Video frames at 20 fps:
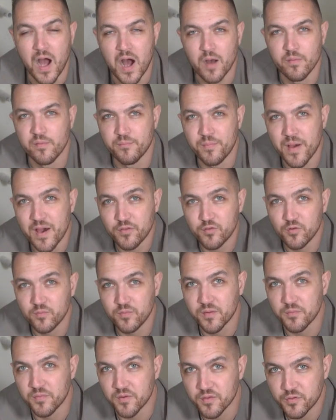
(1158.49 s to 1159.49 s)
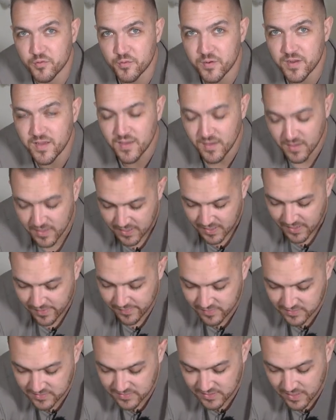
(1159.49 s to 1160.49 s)
I'm in bathroom number 3
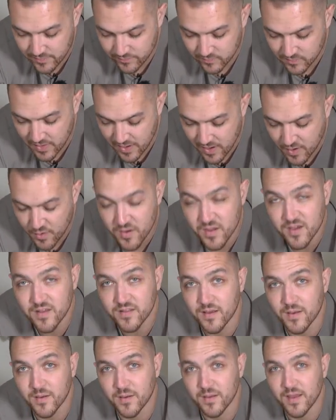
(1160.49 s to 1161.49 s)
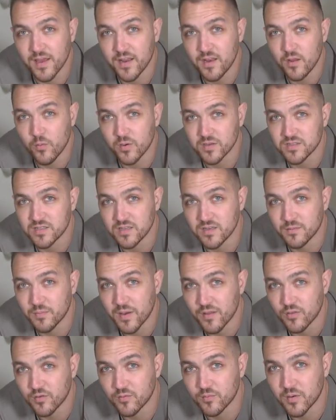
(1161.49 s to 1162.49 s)
in the same area that Eddie was in
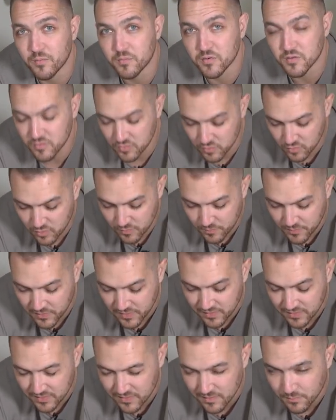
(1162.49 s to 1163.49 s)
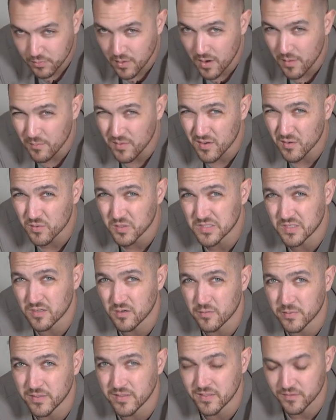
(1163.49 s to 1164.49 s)
bathroom number 2, but the problem here was a
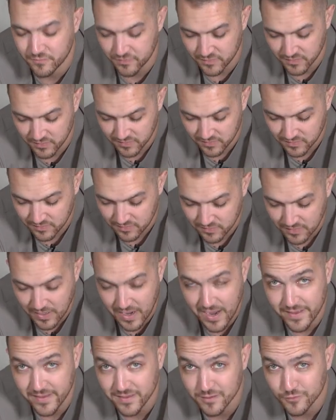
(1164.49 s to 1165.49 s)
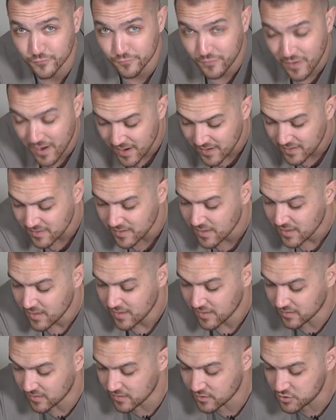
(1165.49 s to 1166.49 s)
little bit different. The height is fine.
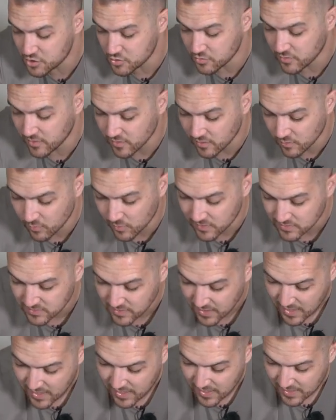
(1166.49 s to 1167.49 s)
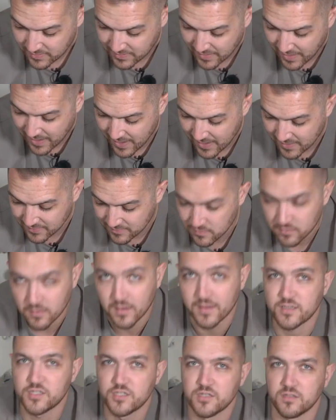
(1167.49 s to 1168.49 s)
The issue here was that,
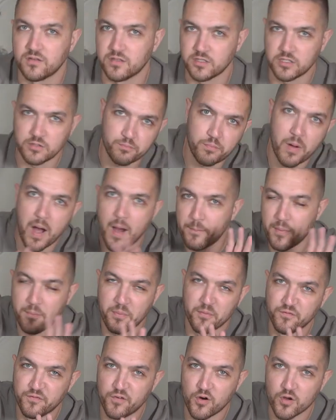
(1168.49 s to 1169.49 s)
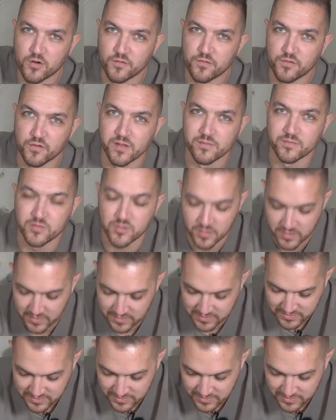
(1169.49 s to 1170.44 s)
actually let's pop up a photo for them so they can